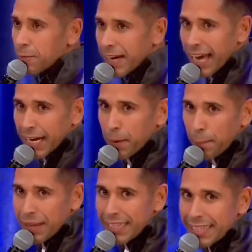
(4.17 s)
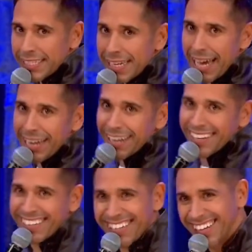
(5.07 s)
gotta complete the set.
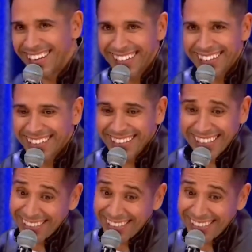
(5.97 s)
I